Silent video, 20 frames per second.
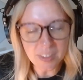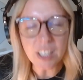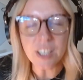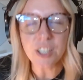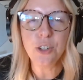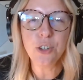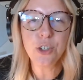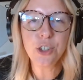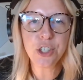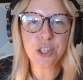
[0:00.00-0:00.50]

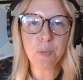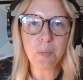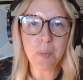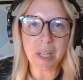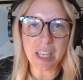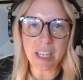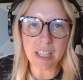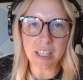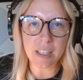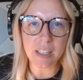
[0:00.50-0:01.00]
you should
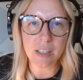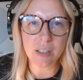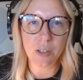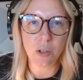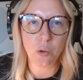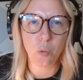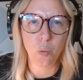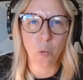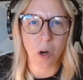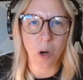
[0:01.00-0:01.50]
be
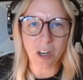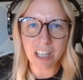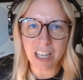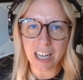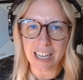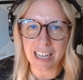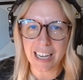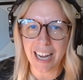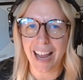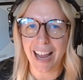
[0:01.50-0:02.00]

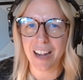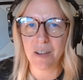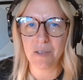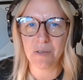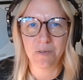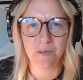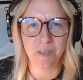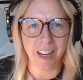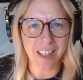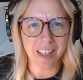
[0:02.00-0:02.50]
working and
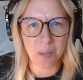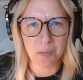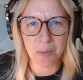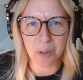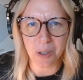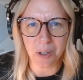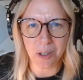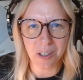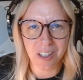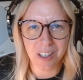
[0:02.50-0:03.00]

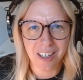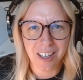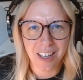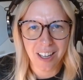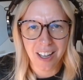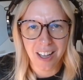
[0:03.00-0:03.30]
available